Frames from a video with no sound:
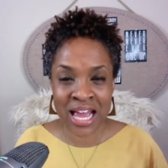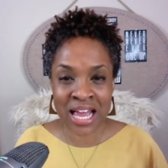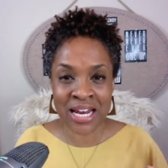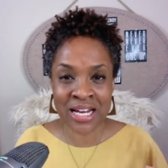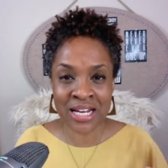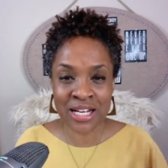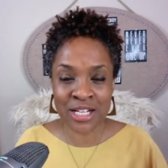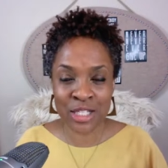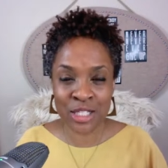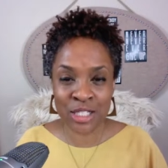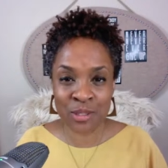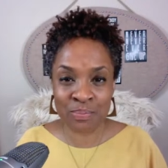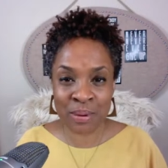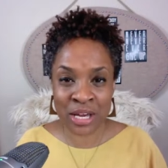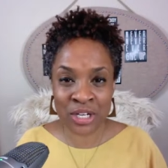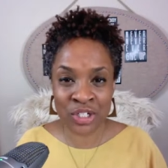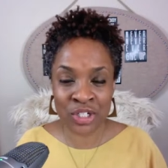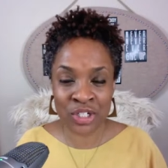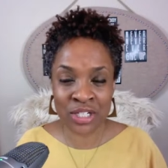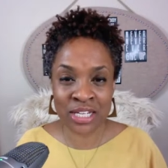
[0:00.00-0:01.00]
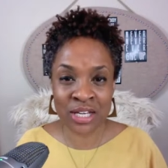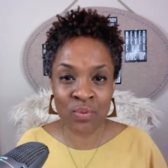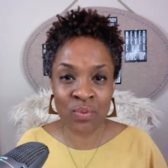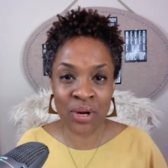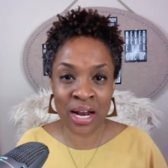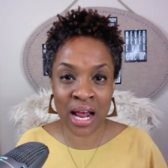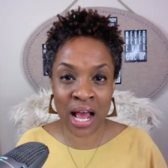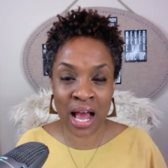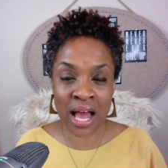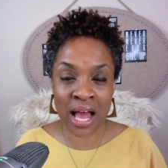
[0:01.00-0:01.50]
And it is especially
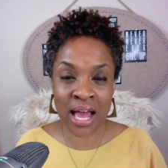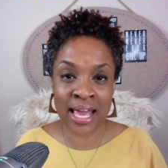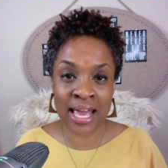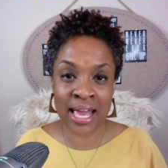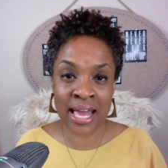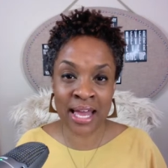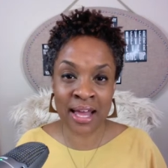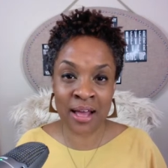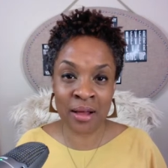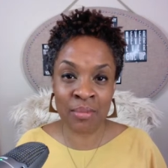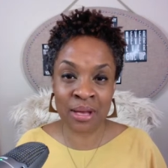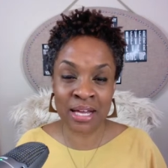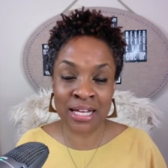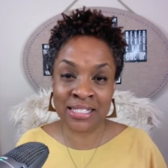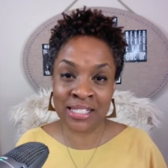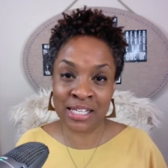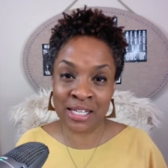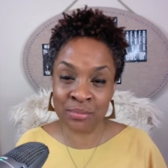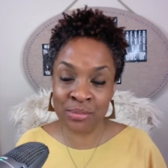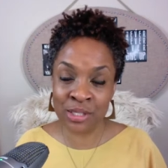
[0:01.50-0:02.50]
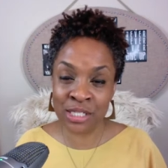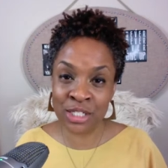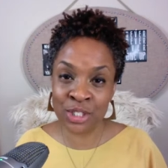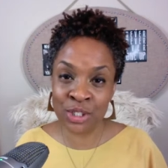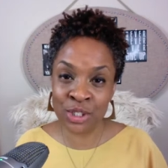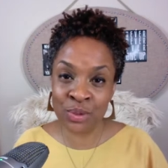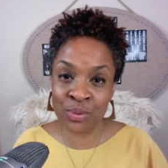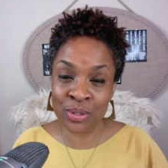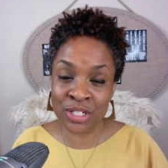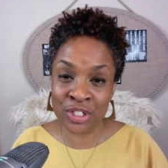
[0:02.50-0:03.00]
when I am
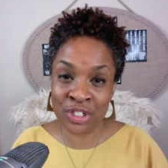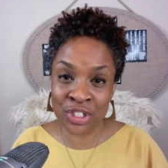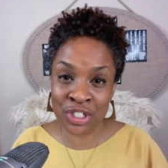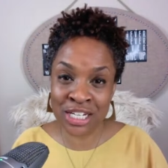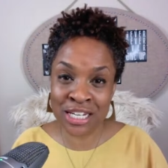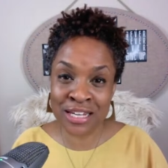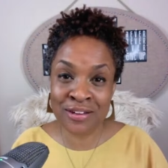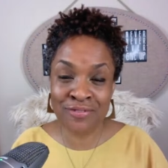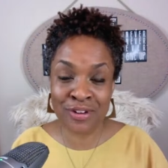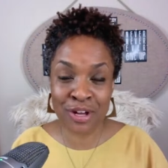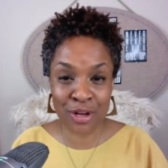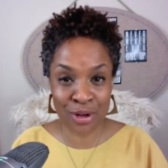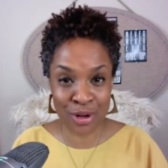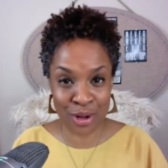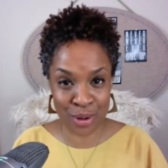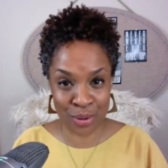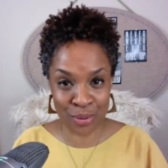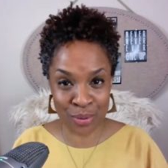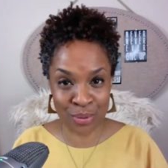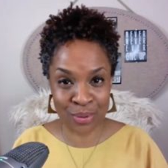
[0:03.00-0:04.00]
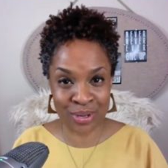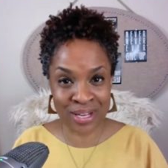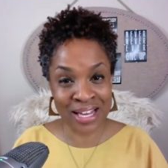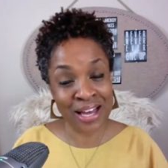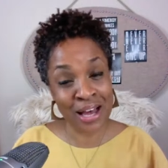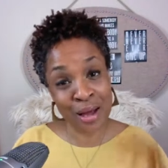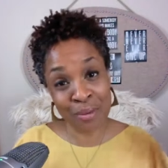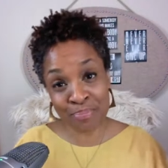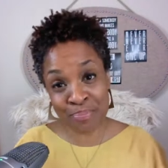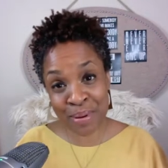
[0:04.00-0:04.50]
attempting to achieve a goal,
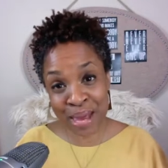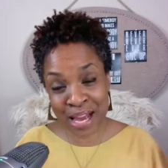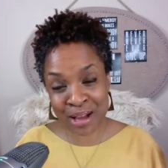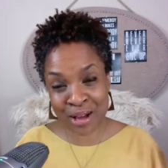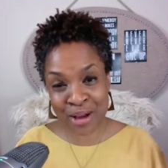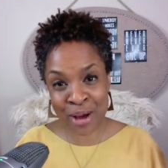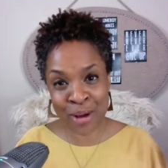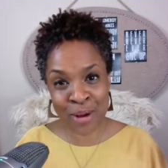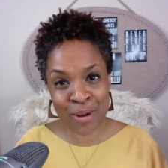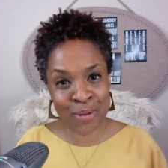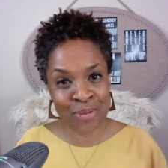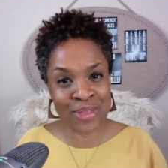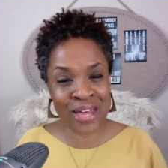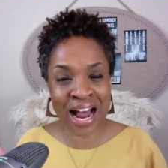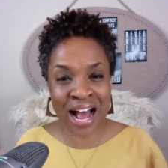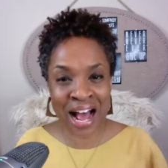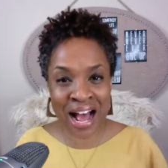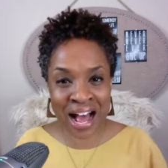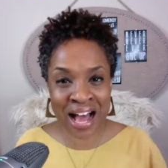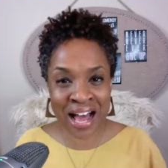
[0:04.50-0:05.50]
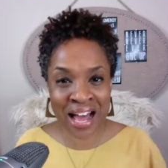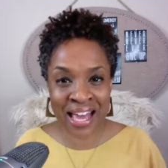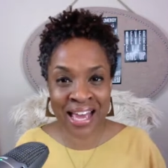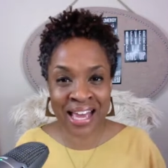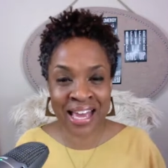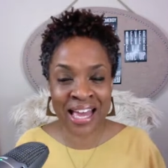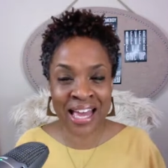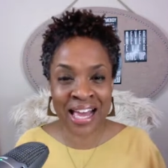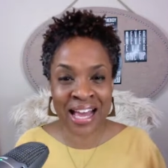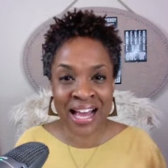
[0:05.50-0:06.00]
a big goal that
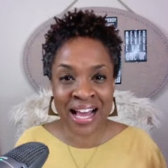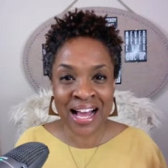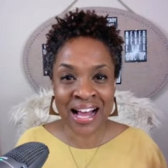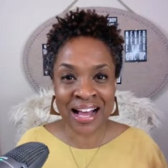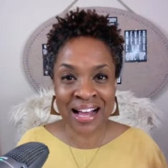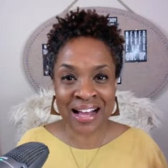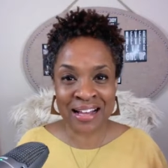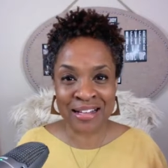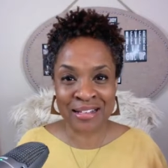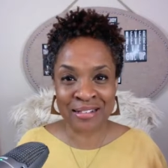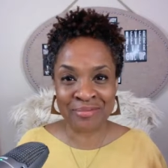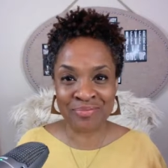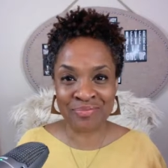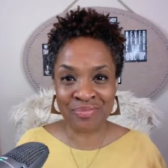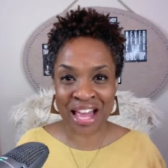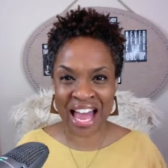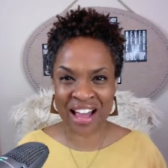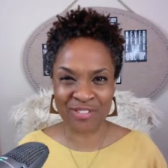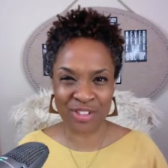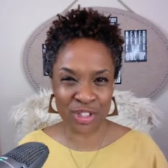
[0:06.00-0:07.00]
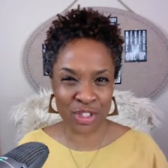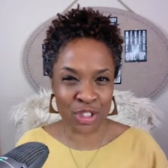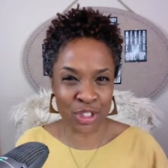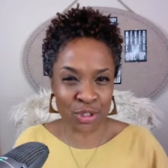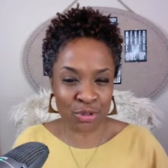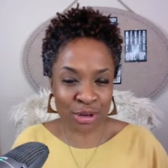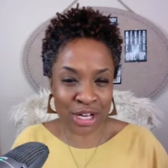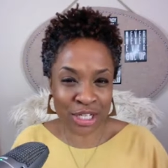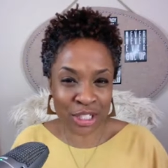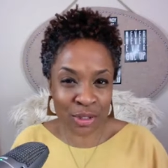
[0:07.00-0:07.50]
I um, have to
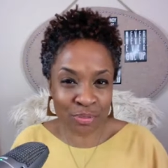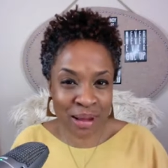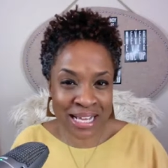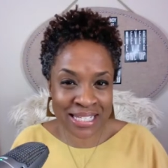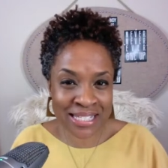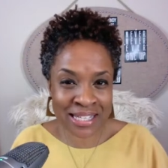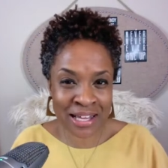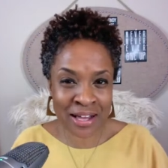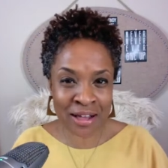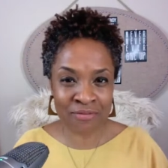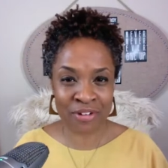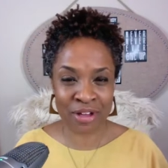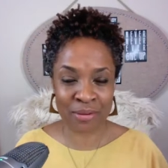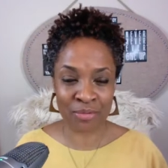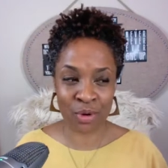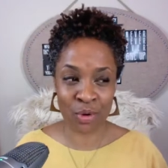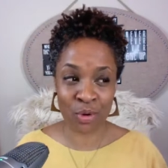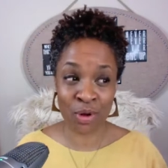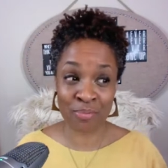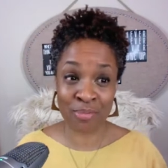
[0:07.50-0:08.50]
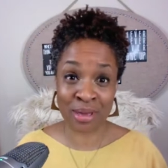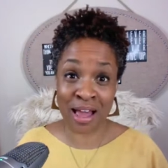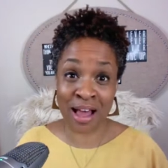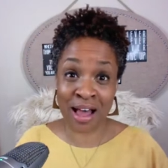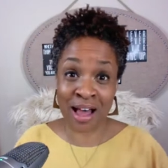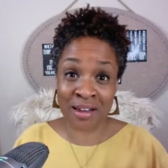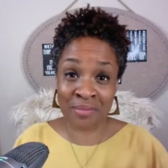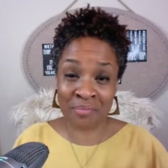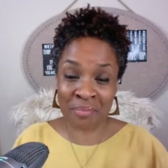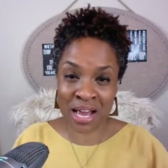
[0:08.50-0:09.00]
stretch myself. I'm going
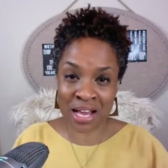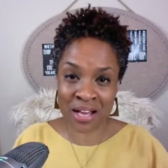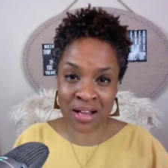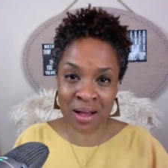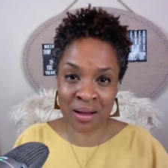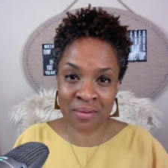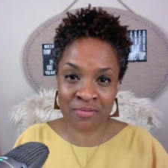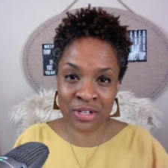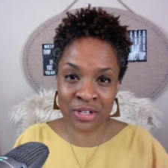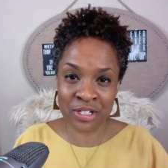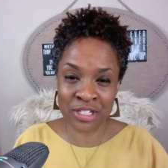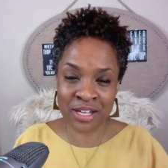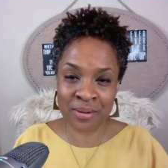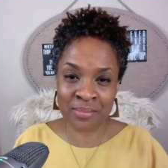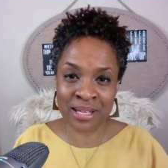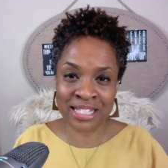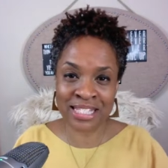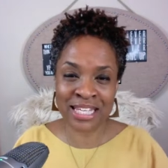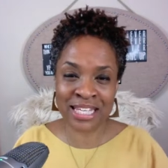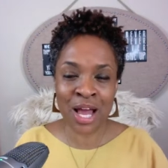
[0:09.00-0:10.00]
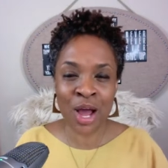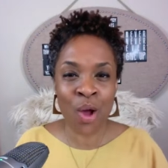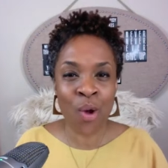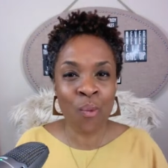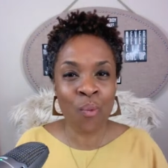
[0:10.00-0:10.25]
beyond my comfort limits.